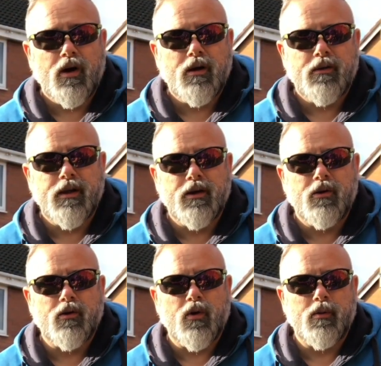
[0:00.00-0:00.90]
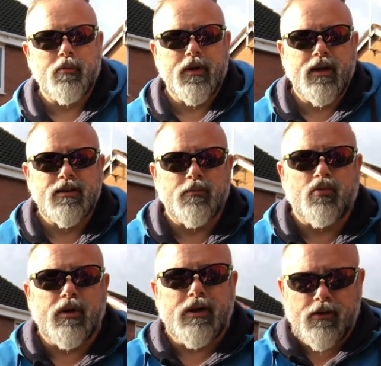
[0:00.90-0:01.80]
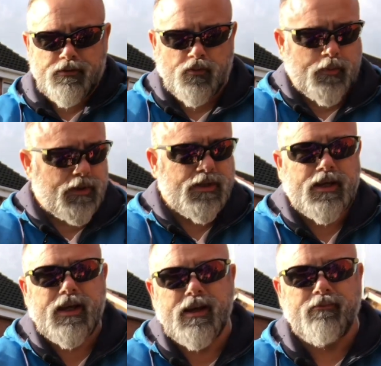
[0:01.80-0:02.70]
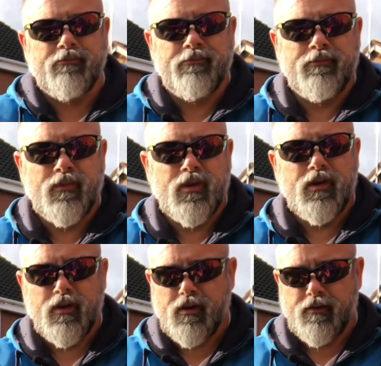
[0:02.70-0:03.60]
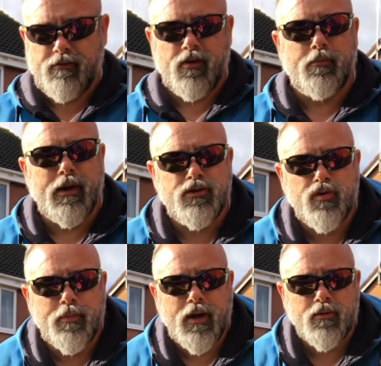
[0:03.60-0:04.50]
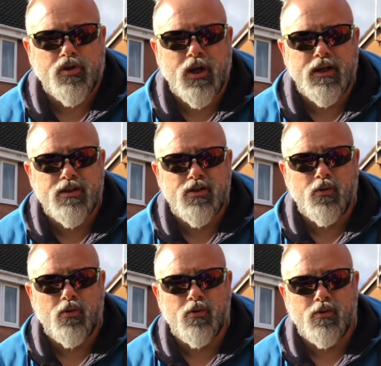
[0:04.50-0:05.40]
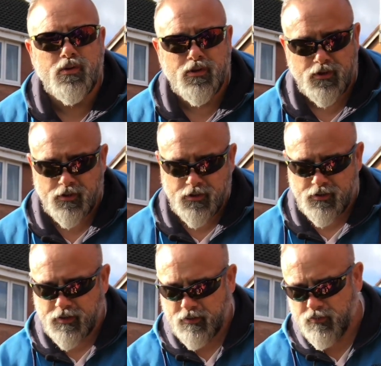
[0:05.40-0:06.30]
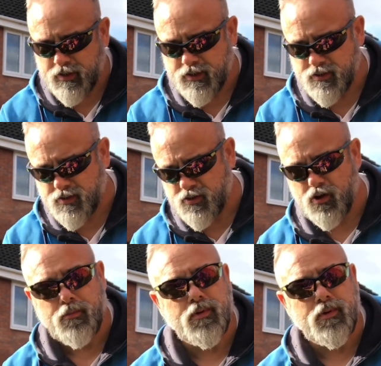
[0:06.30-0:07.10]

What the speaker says: I think you'll agree with me, that's a pretty useful piece of kit for a battery powered chainsaw. That really does the job.